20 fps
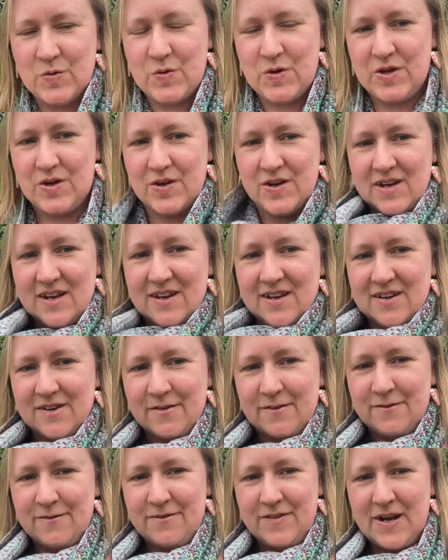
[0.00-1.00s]
you can
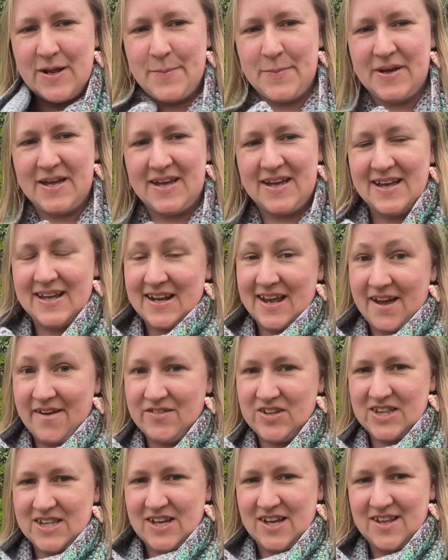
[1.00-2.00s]
flip it and have
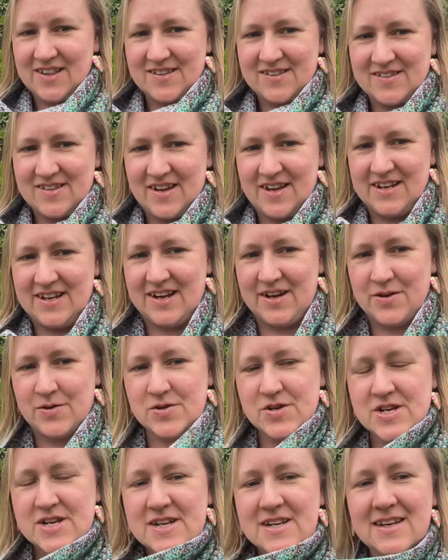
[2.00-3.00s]
it the other side
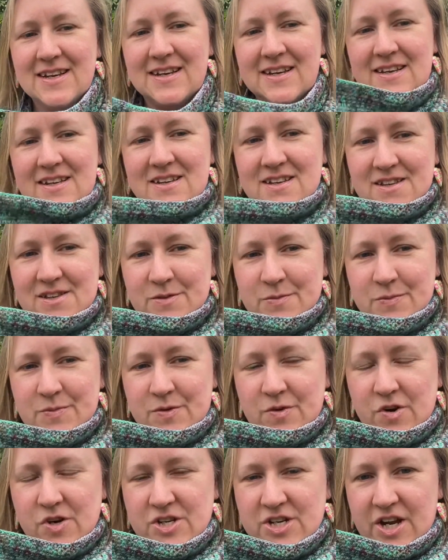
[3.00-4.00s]
out. It's
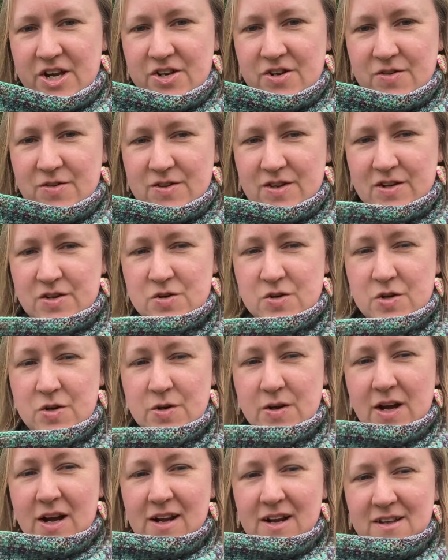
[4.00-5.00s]
crocheted using 2
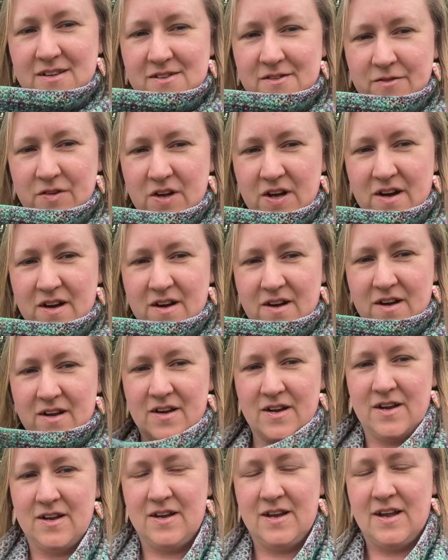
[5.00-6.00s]
colours of
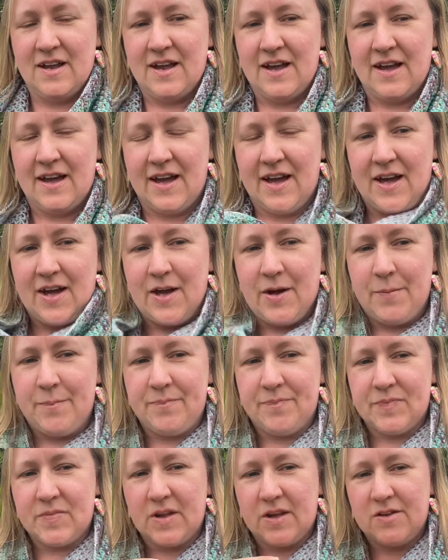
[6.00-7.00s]
yarn.
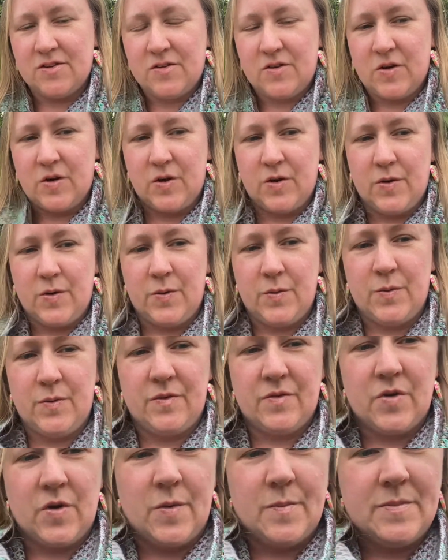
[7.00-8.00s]
So
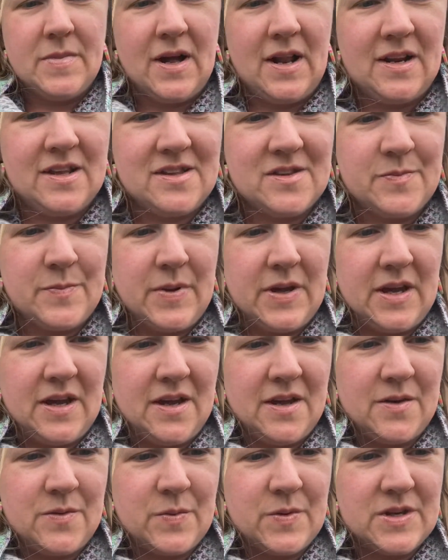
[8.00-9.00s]
we've got Merlin's
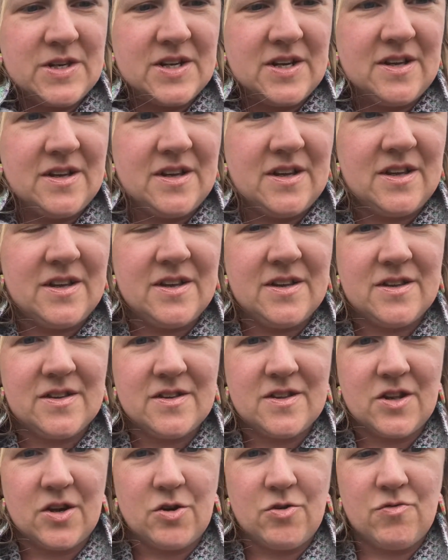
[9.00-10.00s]
Beard, which is
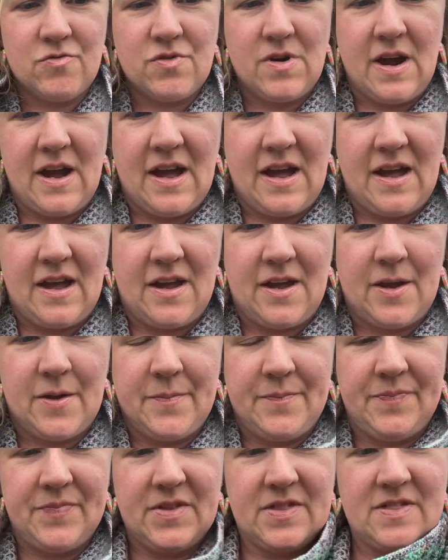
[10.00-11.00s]
the grey
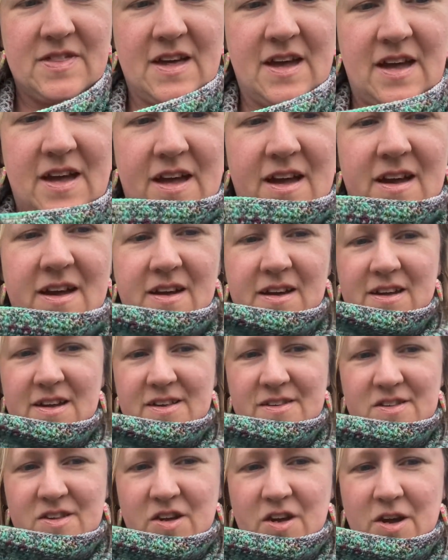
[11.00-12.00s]
there, and
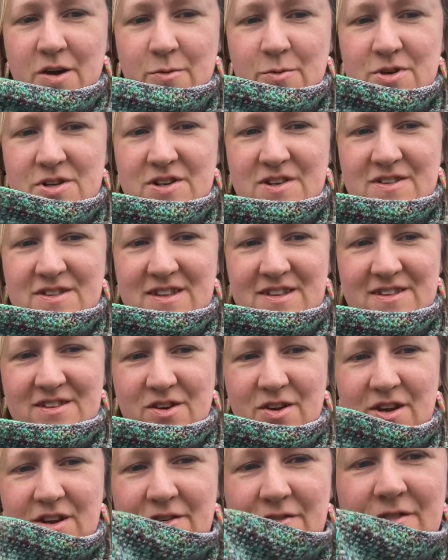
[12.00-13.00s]
Kiss the Girl, which is this
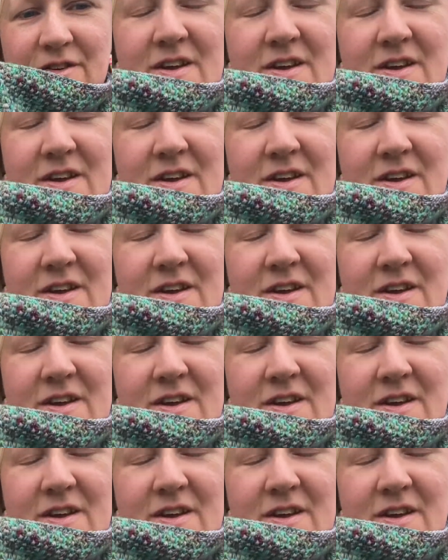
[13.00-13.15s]
kind of